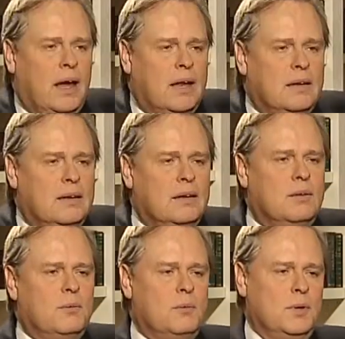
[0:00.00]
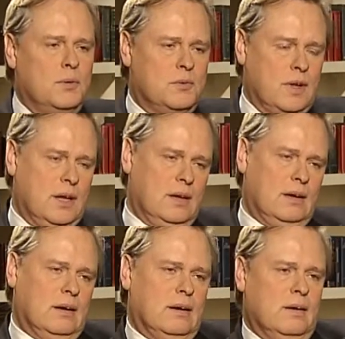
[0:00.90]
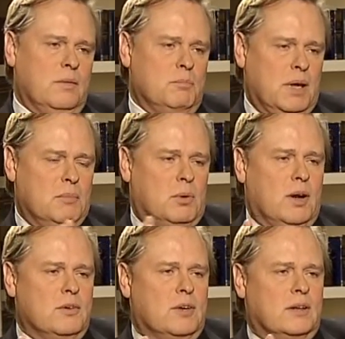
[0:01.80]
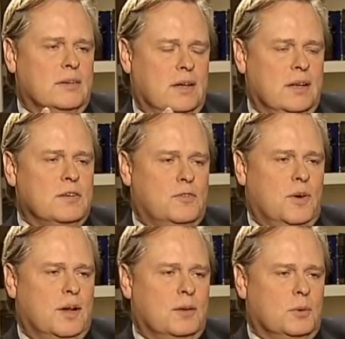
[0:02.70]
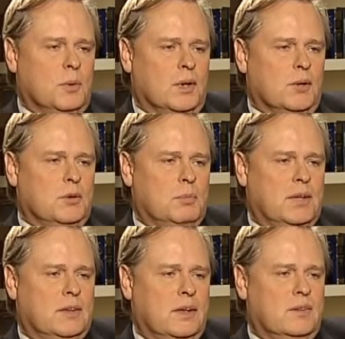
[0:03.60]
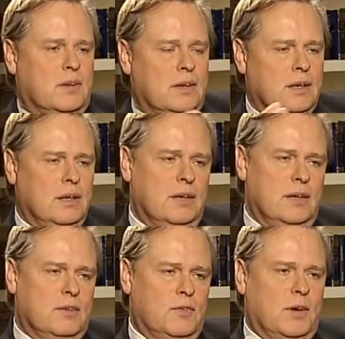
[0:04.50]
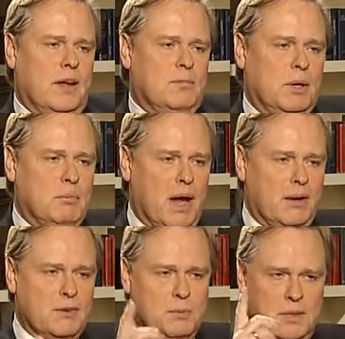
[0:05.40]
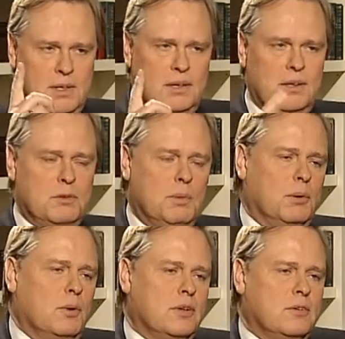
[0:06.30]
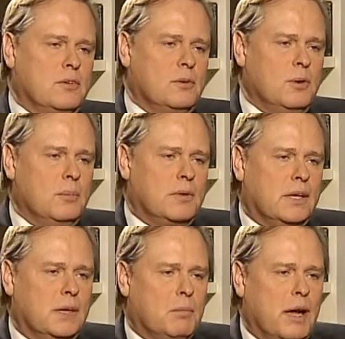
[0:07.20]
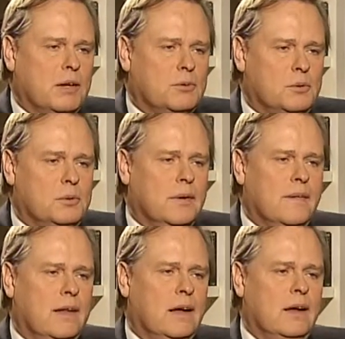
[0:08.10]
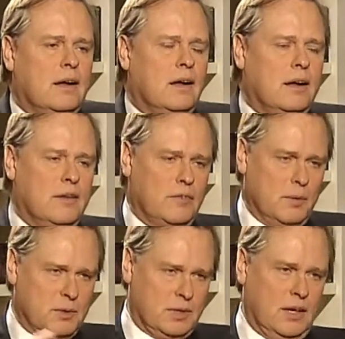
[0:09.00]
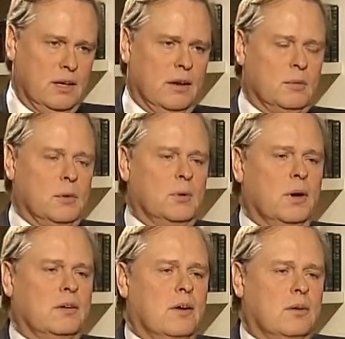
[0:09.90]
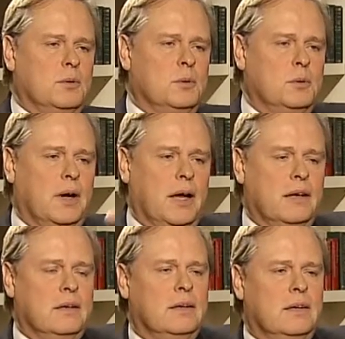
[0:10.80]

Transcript: And when you say big projects, it is fun to work on those big things, and it is fun to have big backers, but there's big risks too. I'm thinking back to a famous Canadian entrepreneur I talked to who had,